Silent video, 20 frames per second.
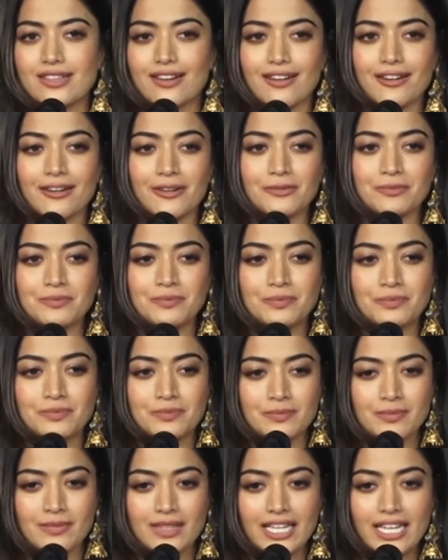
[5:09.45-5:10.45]
Um,
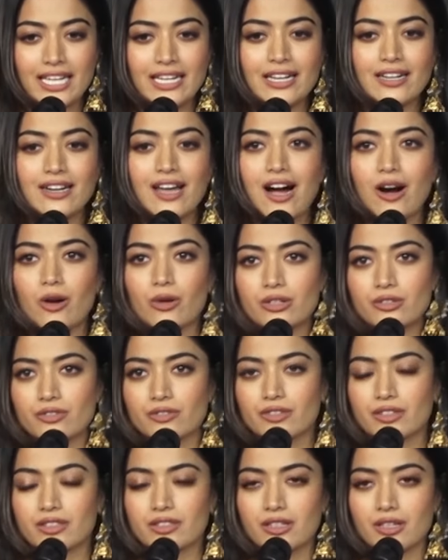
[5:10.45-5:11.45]
in and out
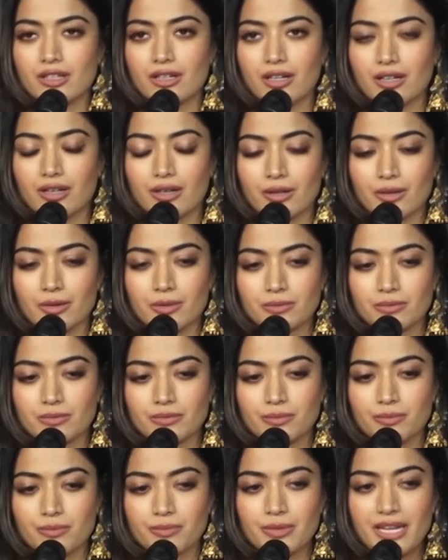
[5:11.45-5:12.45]
of the
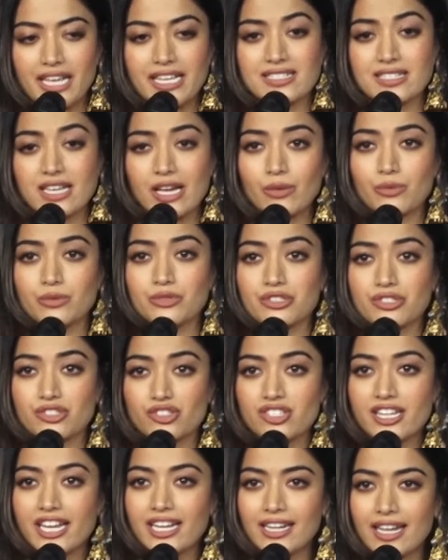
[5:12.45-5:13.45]
um, place I was
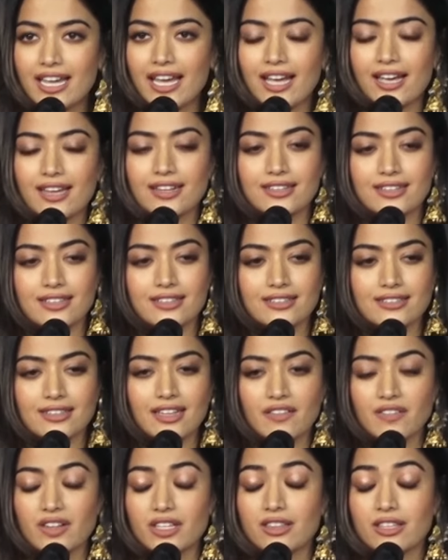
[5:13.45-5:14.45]
training at and
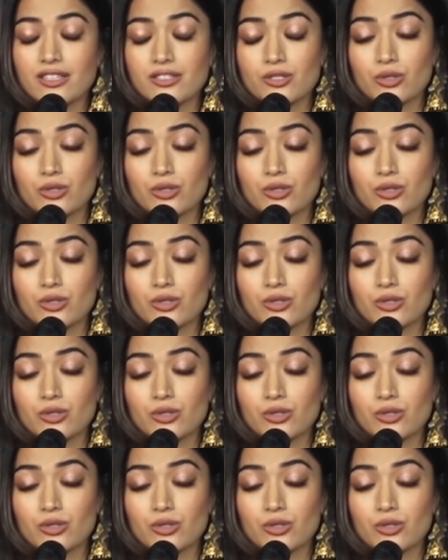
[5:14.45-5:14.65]
everything.